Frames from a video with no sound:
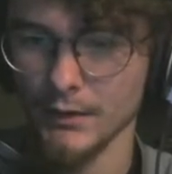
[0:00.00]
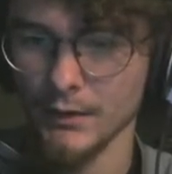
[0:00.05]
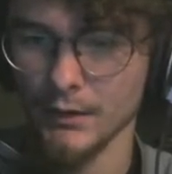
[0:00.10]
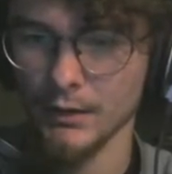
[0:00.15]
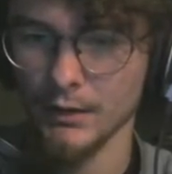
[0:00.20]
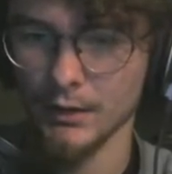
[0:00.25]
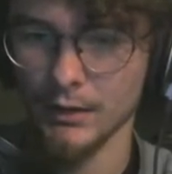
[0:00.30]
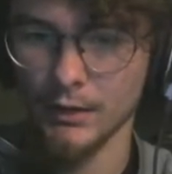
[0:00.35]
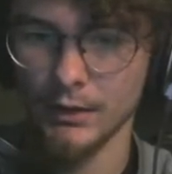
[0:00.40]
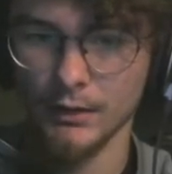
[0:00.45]

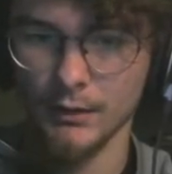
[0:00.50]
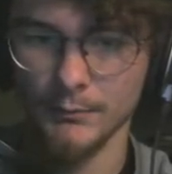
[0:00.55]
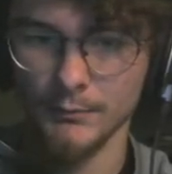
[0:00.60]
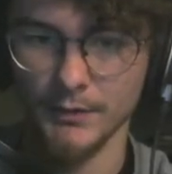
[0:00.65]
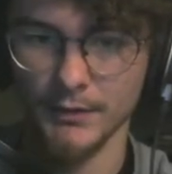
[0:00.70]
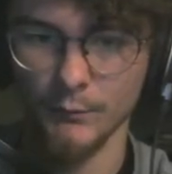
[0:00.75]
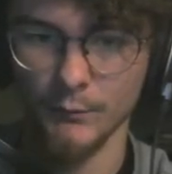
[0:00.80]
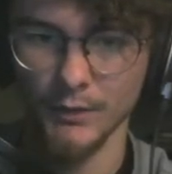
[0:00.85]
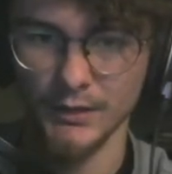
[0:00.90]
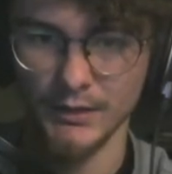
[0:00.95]

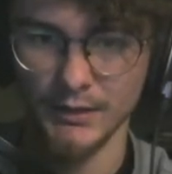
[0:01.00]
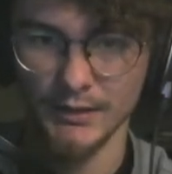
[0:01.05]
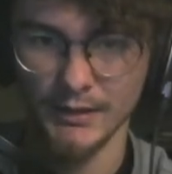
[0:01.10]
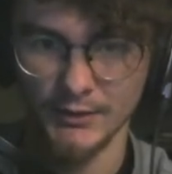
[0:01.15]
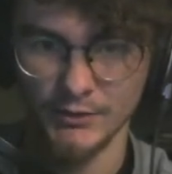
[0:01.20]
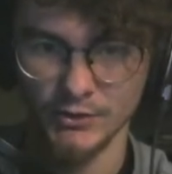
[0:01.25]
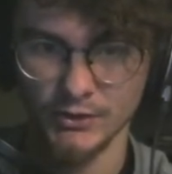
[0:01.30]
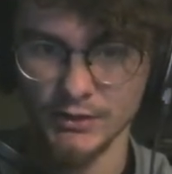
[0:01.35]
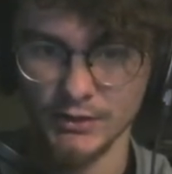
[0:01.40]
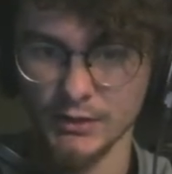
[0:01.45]
And we can
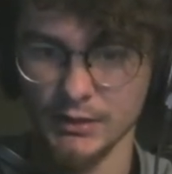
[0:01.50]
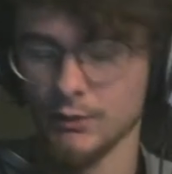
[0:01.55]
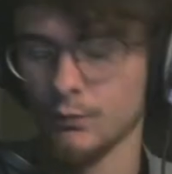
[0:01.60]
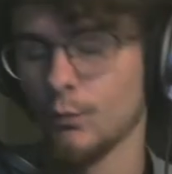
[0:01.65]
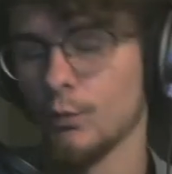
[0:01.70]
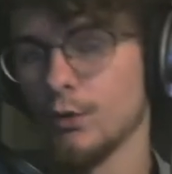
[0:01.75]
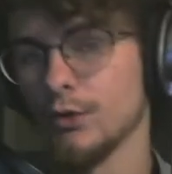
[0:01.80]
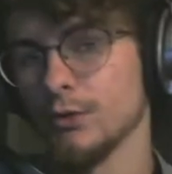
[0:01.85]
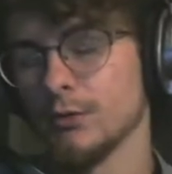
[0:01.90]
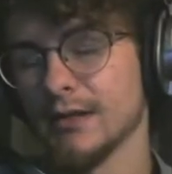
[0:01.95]
actually,
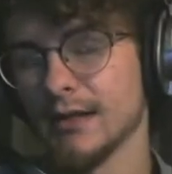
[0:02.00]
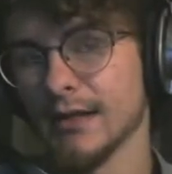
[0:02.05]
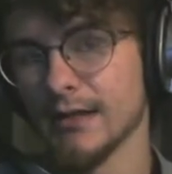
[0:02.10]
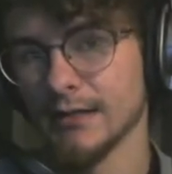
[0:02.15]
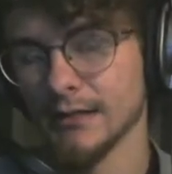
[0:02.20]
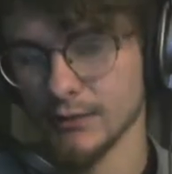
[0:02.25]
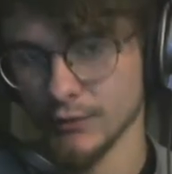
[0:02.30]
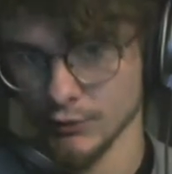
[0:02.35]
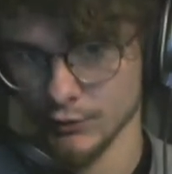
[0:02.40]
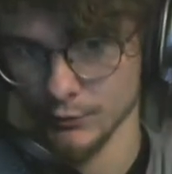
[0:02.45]
when you
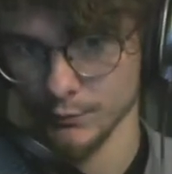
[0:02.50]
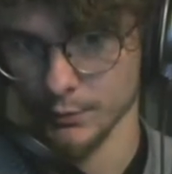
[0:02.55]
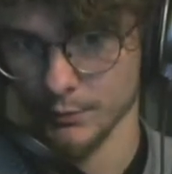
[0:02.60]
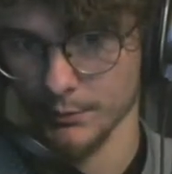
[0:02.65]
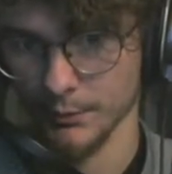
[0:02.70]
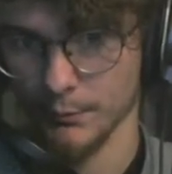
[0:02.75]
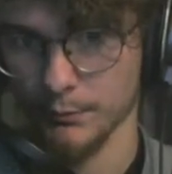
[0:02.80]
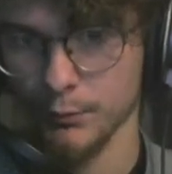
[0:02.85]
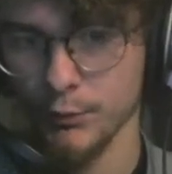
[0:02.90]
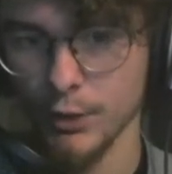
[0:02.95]
get into
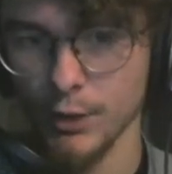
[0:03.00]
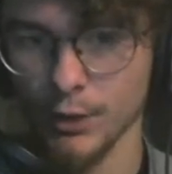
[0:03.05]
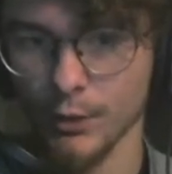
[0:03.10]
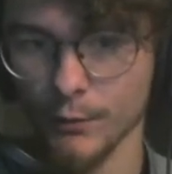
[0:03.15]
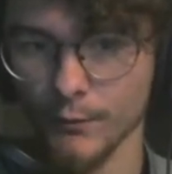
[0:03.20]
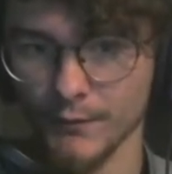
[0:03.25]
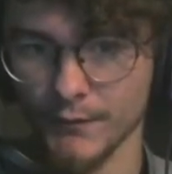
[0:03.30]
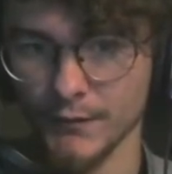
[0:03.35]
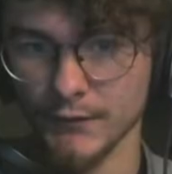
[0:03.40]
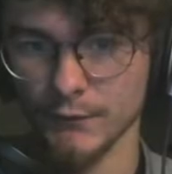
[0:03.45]
Premiere
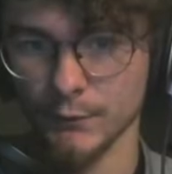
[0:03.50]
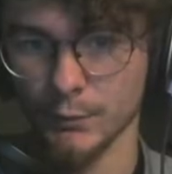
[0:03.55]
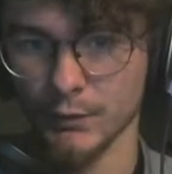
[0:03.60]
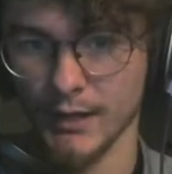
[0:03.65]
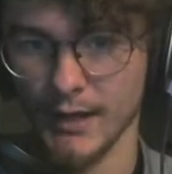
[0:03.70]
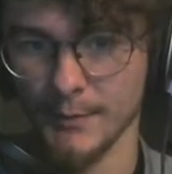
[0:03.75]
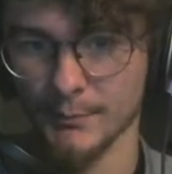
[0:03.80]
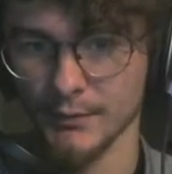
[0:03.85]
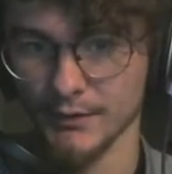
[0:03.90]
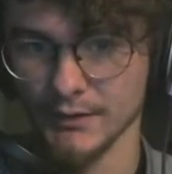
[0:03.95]
Pro, this will,
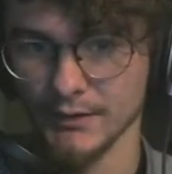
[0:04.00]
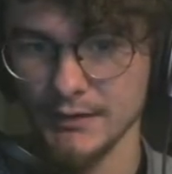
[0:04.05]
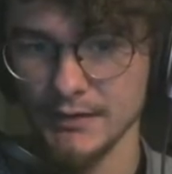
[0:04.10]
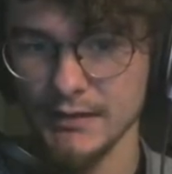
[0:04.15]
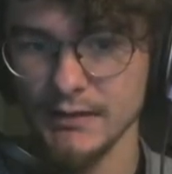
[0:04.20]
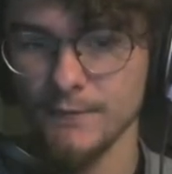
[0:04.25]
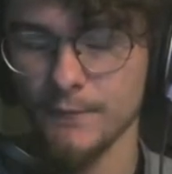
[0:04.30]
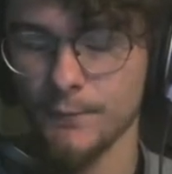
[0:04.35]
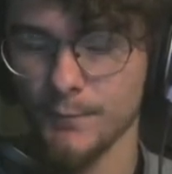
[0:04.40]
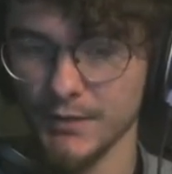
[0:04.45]
I
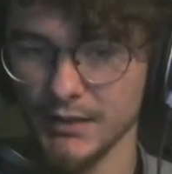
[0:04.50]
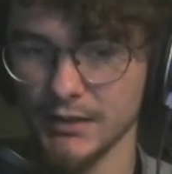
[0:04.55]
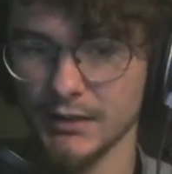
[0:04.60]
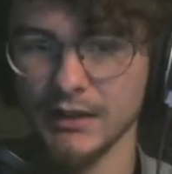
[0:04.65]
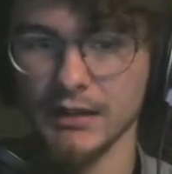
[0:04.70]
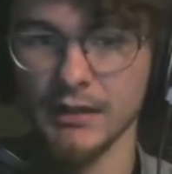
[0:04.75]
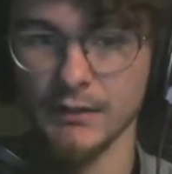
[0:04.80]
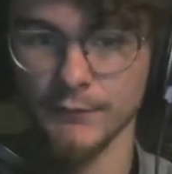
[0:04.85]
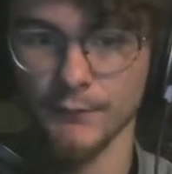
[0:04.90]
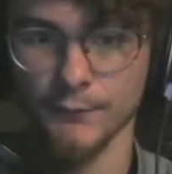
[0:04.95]
believe, be
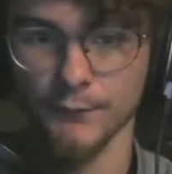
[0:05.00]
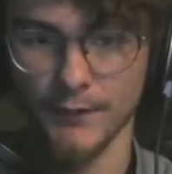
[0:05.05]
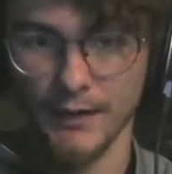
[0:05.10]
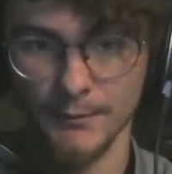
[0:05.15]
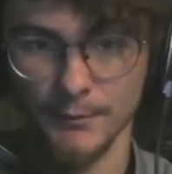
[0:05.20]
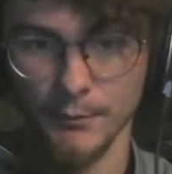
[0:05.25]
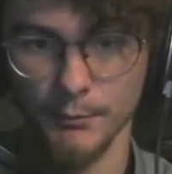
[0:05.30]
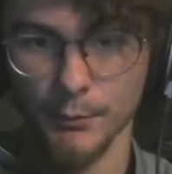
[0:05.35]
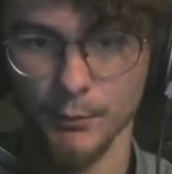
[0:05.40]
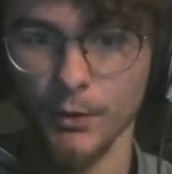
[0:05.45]

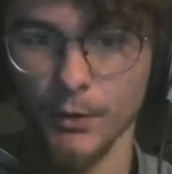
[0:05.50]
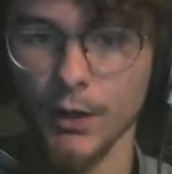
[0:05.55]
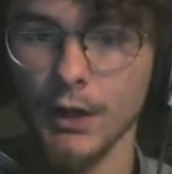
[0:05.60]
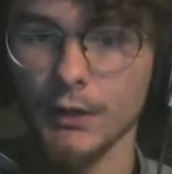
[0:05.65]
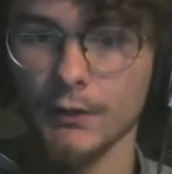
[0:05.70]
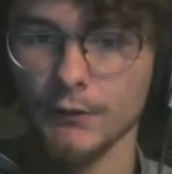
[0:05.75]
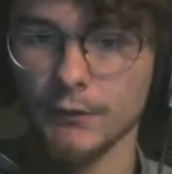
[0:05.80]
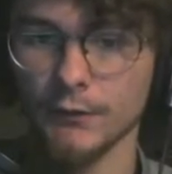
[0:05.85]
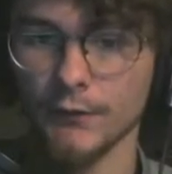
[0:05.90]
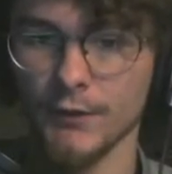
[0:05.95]
keyframeable.
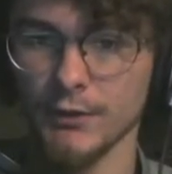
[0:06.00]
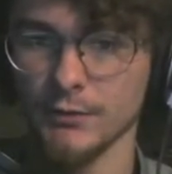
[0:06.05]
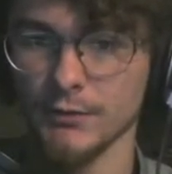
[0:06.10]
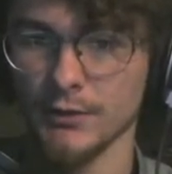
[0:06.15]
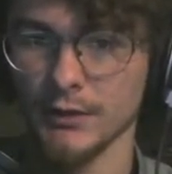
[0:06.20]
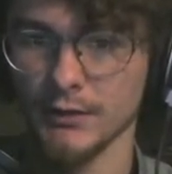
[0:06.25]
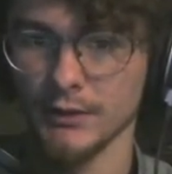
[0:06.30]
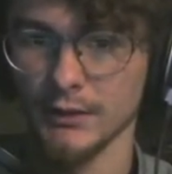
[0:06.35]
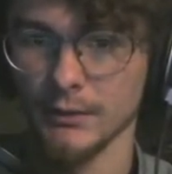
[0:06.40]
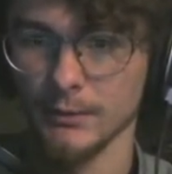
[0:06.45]
So then you
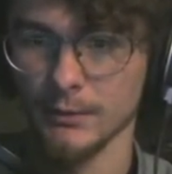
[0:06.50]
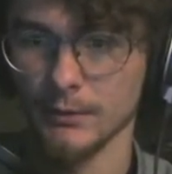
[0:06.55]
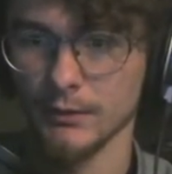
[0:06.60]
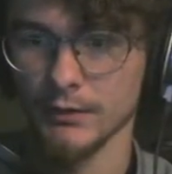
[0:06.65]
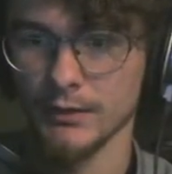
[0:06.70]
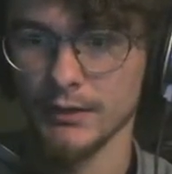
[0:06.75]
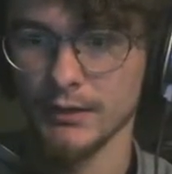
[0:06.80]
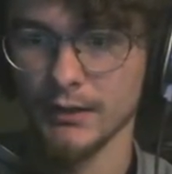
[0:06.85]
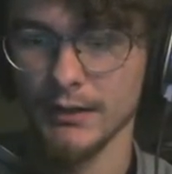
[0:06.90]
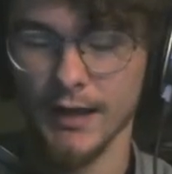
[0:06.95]
can
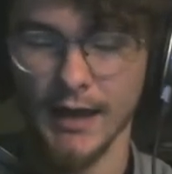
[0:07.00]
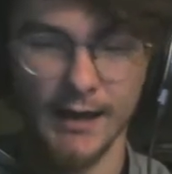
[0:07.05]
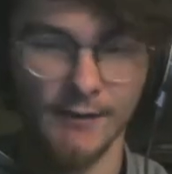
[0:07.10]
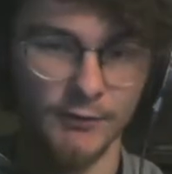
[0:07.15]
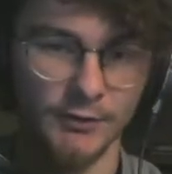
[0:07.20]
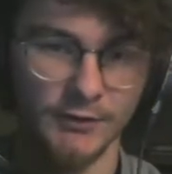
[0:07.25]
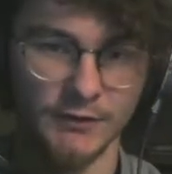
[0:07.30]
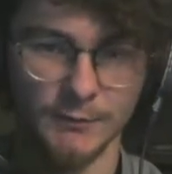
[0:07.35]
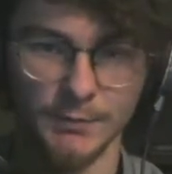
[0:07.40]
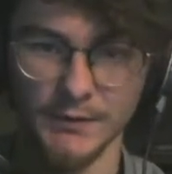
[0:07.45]
literally have
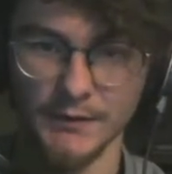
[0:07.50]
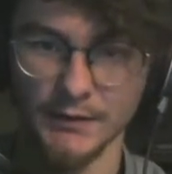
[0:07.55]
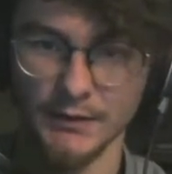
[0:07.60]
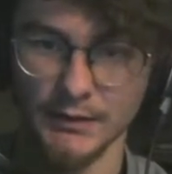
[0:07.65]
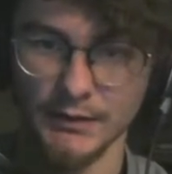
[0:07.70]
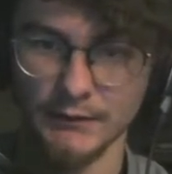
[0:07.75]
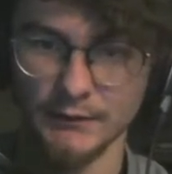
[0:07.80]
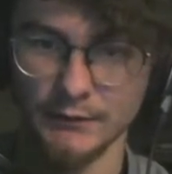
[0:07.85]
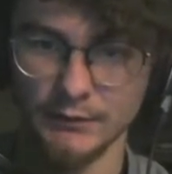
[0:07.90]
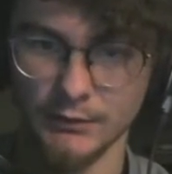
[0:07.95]
it just be
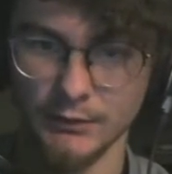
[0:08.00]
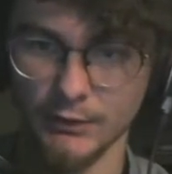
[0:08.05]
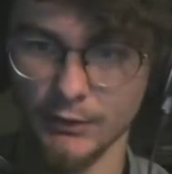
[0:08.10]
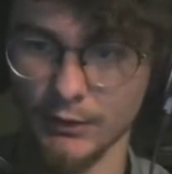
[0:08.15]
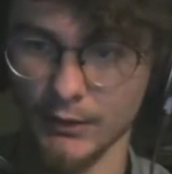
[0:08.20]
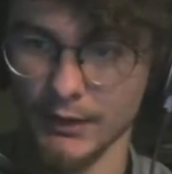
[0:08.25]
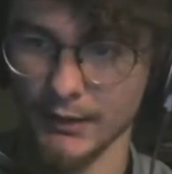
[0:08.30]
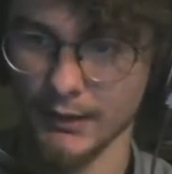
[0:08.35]
this, and you can go like,